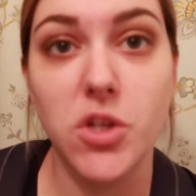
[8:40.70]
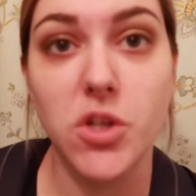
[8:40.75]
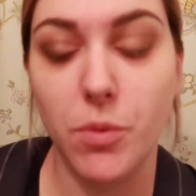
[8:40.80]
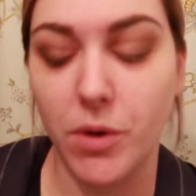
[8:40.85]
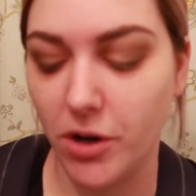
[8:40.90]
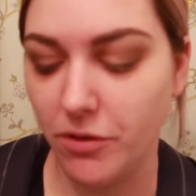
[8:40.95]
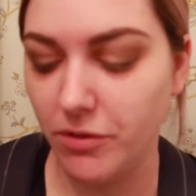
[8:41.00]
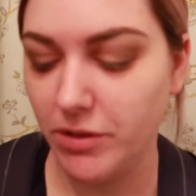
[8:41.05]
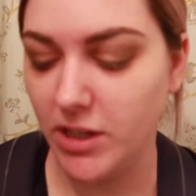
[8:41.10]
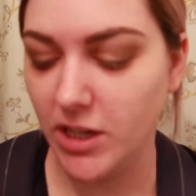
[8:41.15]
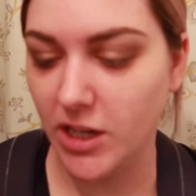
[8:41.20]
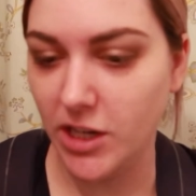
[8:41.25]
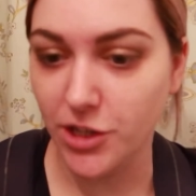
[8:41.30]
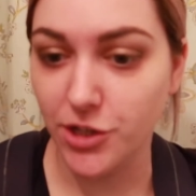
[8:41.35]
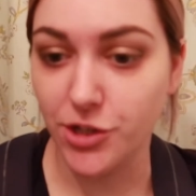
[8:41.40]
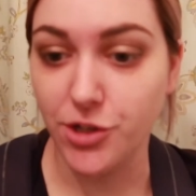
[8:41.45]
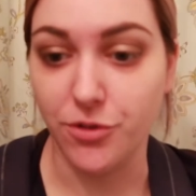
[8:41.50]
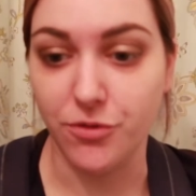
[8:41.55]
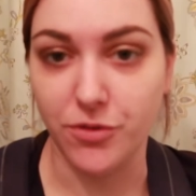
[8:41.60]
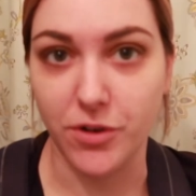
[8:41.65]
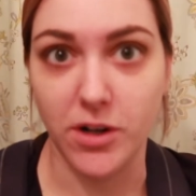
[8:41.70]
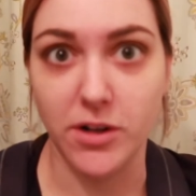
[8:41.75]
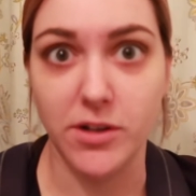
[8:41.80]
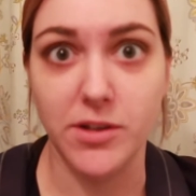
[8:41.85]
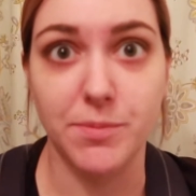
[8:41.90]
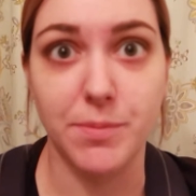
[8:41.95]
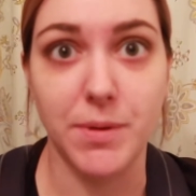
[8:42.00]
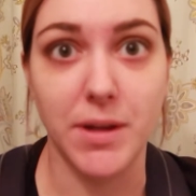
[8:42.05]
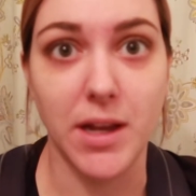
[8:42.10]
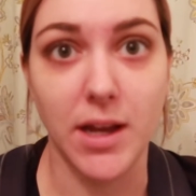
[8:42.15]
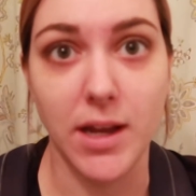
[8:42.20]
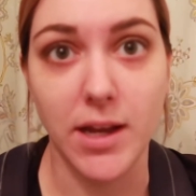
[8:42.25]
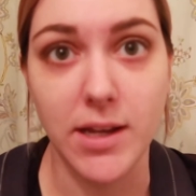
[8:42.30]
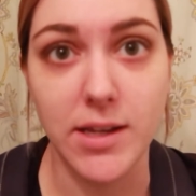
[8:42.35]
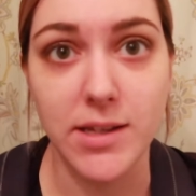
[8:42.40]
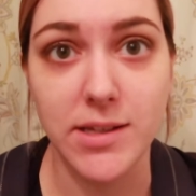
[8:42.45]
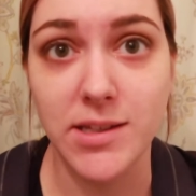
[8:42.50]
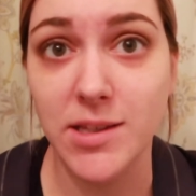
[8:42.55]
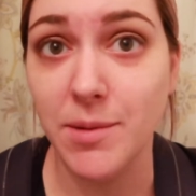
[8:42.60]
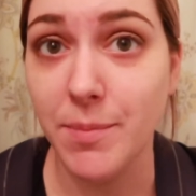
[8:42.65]
what I really need to do first,
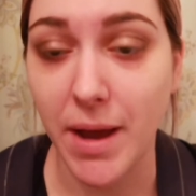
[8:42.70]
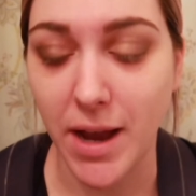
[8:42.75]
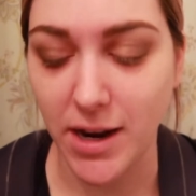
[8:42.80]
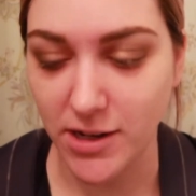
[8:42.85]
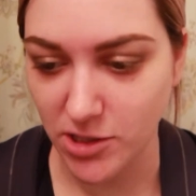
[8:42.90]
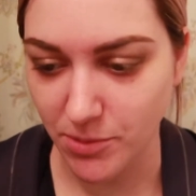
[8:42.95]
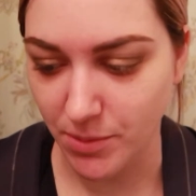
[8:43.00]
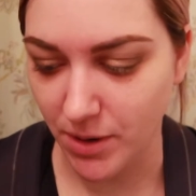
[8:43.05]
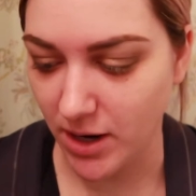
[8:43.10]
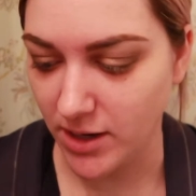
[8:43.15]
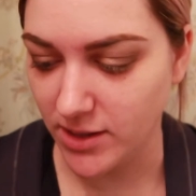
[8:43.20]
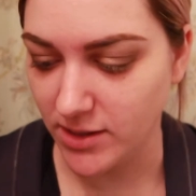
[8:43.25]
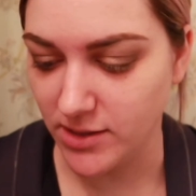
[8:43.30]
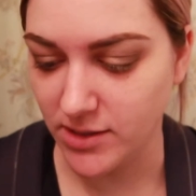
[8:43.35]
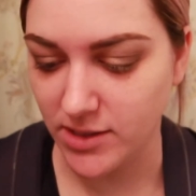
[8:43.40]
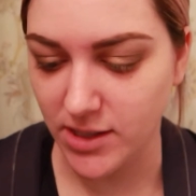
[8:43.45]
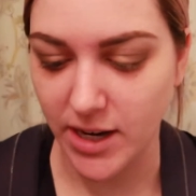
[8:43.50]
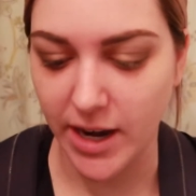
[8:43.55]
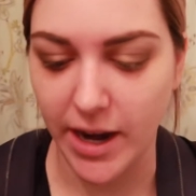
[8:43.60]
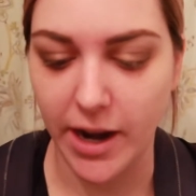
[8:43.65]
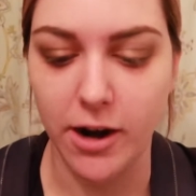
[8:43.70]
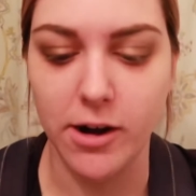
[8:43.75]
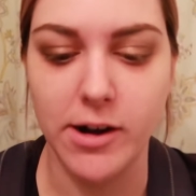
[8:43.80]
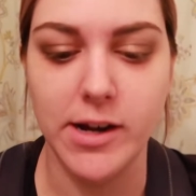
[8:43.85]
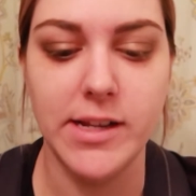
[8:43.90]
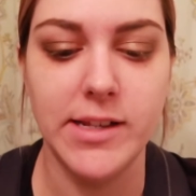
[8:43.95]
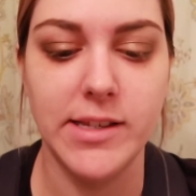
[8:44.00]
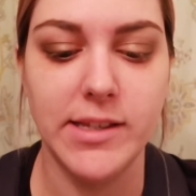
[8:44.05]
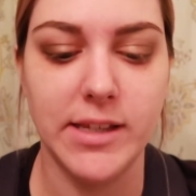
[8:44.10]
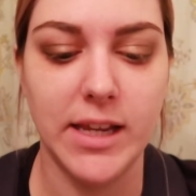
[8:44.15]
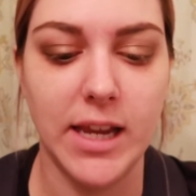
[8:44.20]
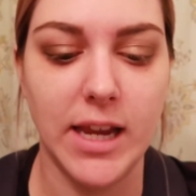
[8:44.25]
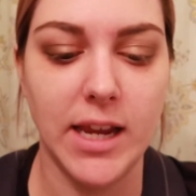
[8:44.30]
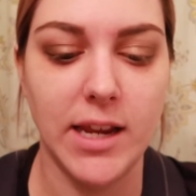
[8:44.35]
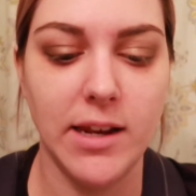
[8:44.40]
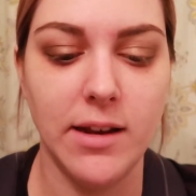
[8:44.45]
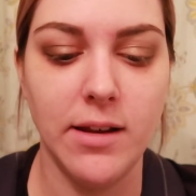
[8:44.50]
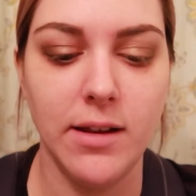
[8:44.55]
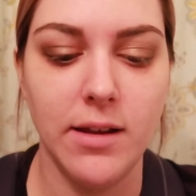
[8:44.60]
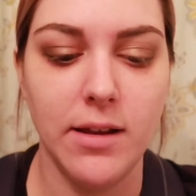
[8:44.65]
because the bags in my eyes today are
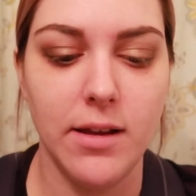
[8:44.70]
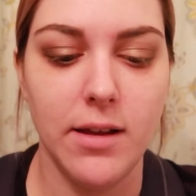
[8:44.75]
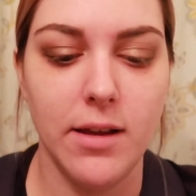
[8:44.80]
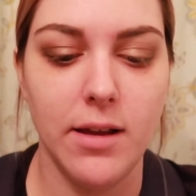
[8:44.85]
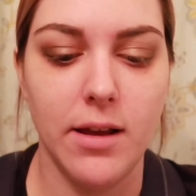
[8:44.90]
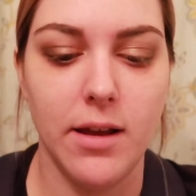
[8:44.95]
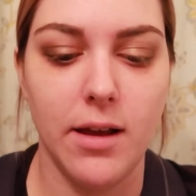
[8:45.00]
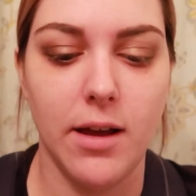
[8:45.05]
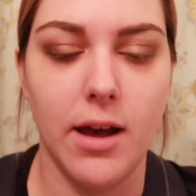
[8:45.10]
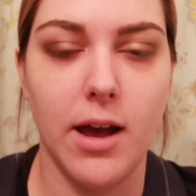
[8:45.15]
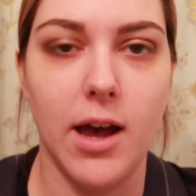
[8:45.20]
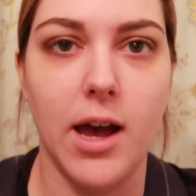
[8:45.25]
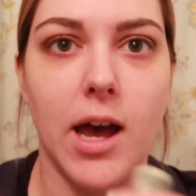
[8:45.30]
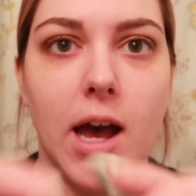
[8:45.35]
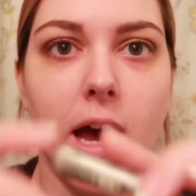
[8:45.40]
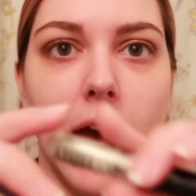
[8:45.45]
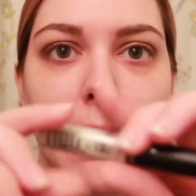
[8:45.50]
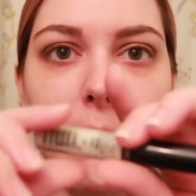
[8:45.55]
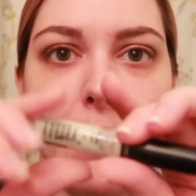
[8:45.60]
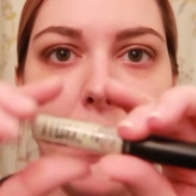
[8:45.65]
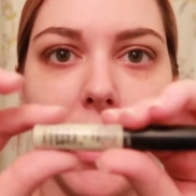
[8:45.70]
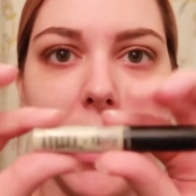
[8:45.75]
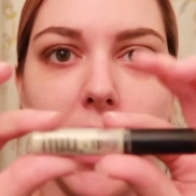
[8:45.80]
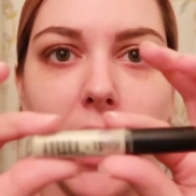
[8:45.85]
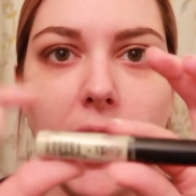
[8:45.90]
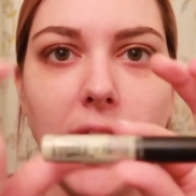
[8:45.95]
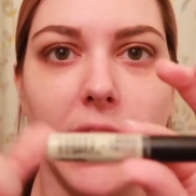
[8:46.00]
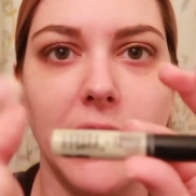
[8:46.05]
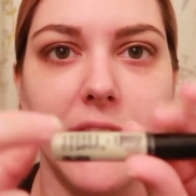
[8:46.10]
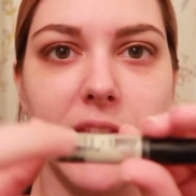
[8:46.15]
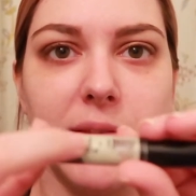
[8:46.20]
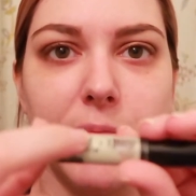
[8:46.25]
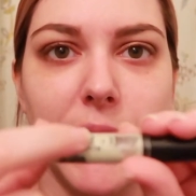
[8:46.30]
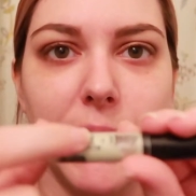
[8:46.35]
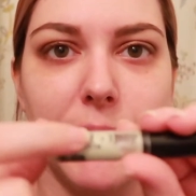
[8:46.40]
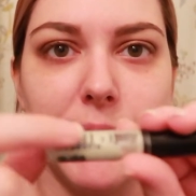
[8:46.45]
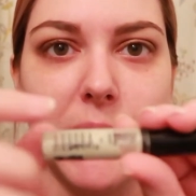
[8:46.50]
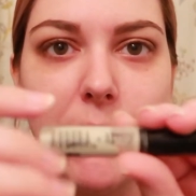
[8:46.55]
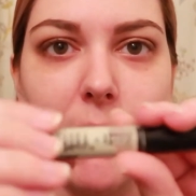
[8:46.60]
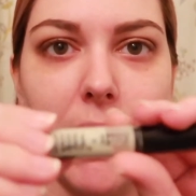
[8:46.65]
insane. I got this in my
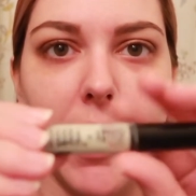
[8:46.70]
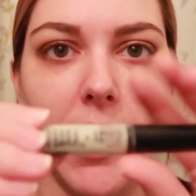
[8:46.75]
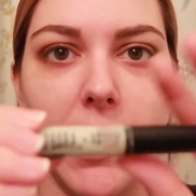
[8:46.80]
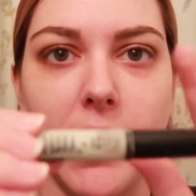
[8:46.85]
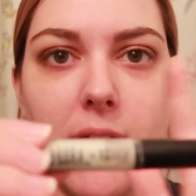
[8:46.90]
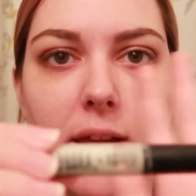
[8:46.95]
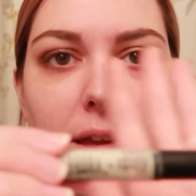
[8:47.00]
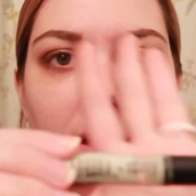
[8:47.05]
Ipsy bag.